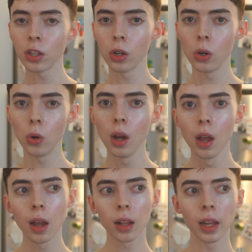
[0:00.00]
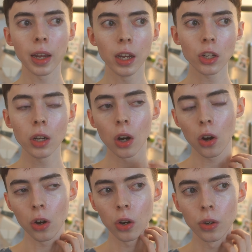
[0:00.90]
So glycation
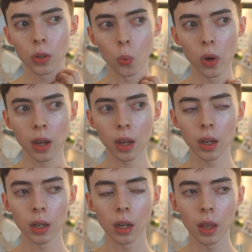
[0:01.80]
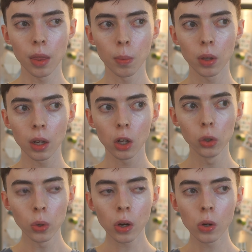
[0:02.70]
occurs when
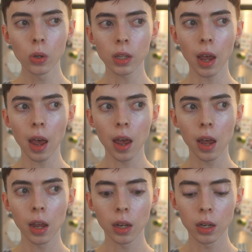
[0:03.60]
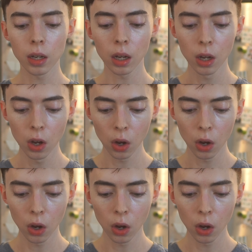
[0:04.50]
glucose and